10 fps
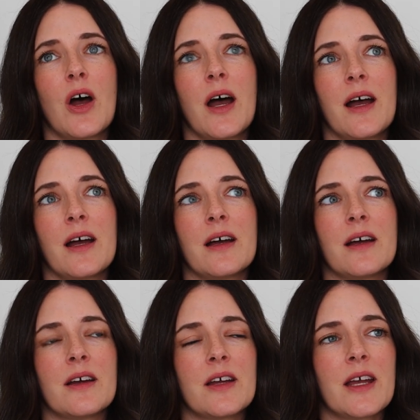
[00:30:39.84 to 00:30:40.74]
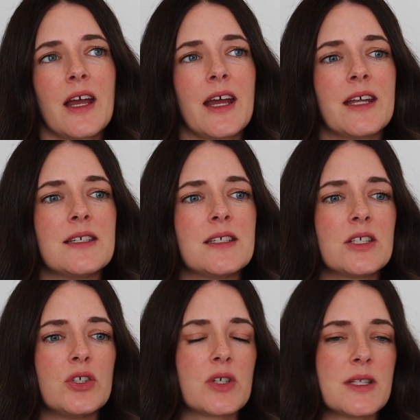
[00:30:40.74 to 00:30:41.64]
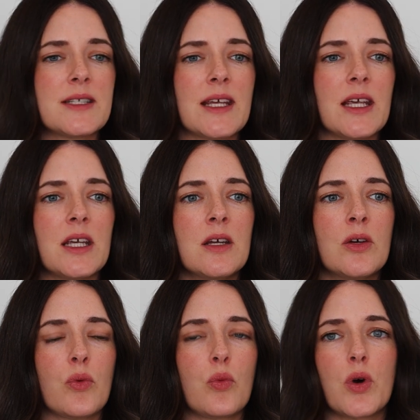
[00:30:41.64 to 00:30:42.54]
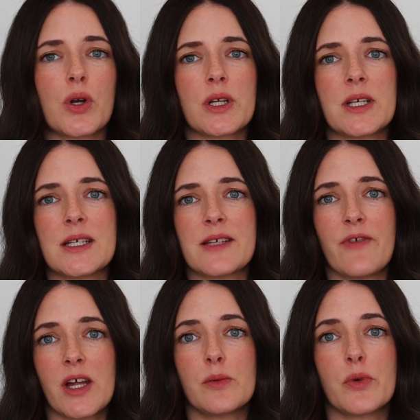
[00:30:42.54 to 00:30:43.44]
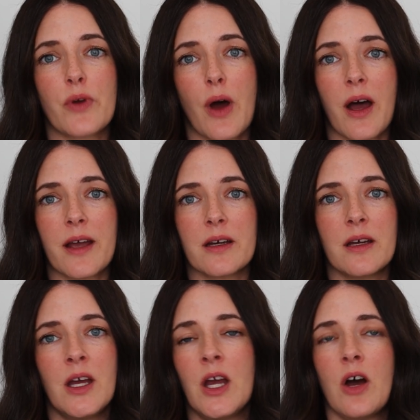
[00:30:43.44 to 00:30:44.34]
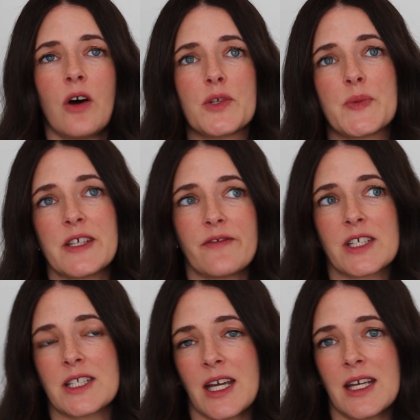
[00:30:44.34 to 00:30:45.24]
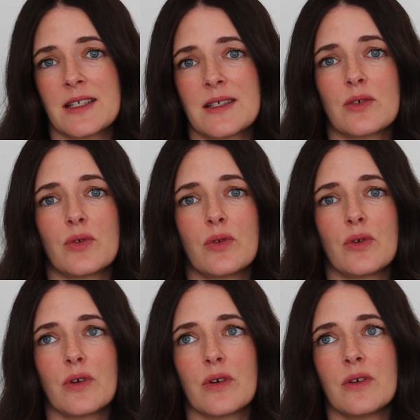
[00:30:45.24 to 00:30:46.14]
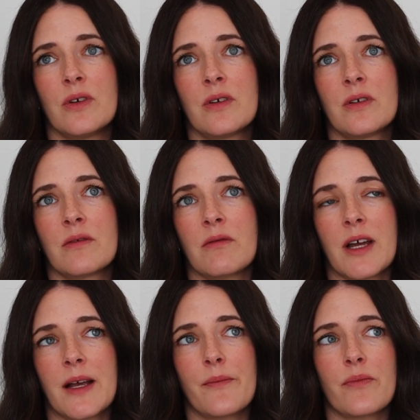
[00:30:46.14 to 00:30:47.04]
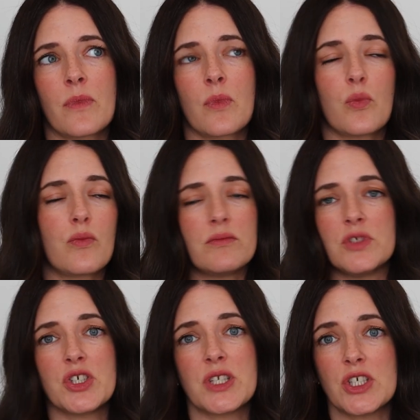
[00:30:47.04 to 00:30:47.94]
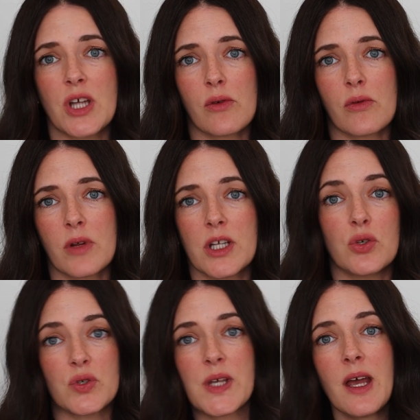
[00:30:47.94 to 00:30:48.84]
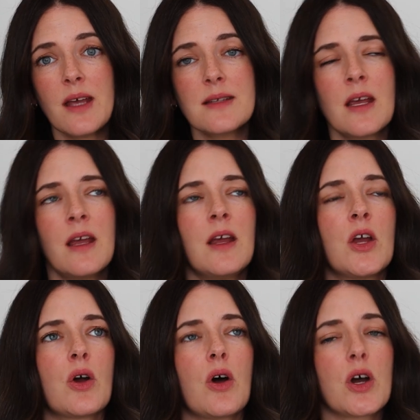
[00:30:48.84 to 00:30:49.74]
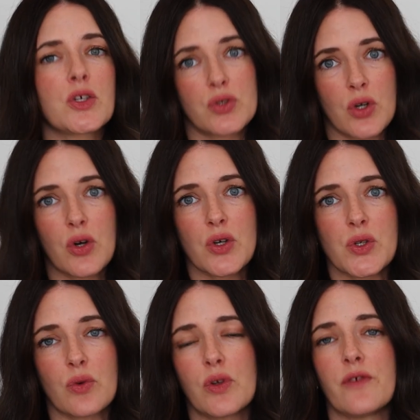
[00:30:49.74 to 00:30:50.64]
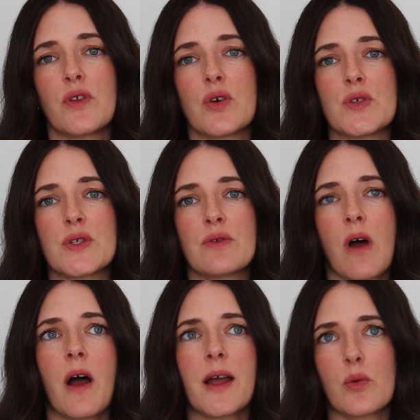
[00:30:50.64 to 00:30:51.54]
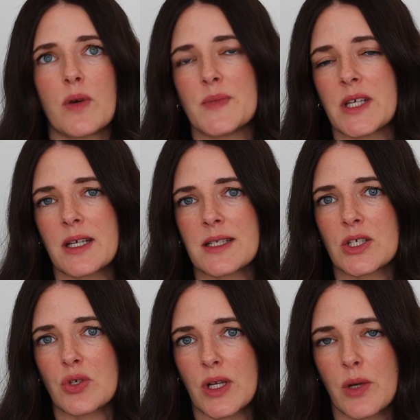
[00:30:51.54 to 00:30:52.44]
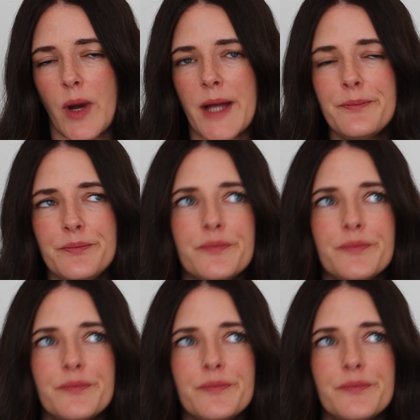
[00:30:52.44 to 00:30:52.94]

and you can see what is available to hire on specific dates, or just in general in your size, across all of those hire websites Australia-wide.